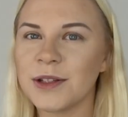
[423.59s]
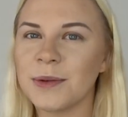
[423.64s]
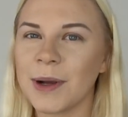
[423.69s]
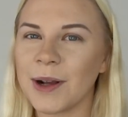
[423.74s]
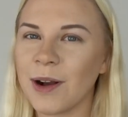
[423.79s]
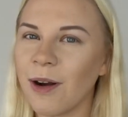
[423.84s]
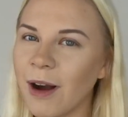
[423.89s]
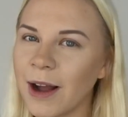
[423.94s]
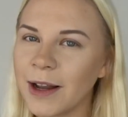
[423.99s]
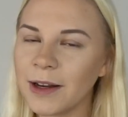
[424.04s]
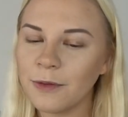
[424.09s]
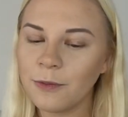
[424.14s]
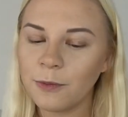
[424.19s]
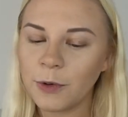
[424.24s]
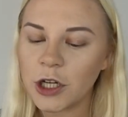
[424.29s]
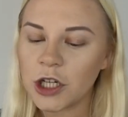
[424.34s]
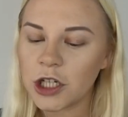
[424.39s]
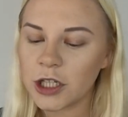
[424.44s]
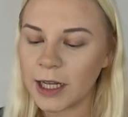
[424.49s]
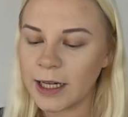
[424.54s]
So I kind of
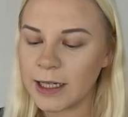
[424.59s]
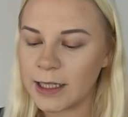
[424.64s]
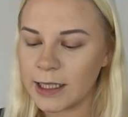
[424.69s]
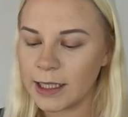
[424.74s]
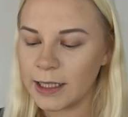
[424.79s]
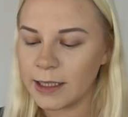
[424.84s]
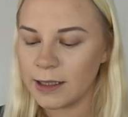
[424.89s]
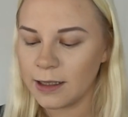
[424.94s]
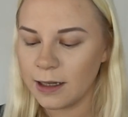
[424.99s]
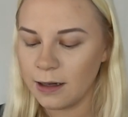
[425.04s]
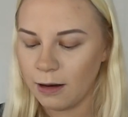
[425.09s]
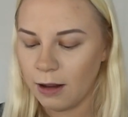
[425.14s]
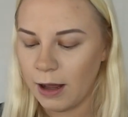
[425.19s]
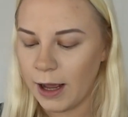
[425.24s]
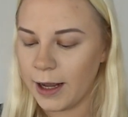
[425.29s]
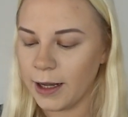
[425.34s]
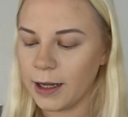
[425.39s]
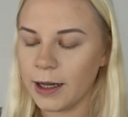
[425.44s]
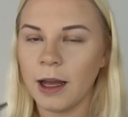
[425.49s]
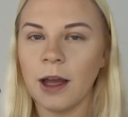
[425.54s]
wish they did,
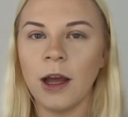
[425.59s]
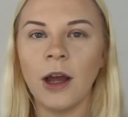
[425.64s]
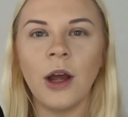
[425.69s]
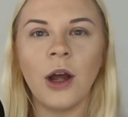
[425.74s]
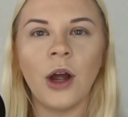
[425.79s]
like,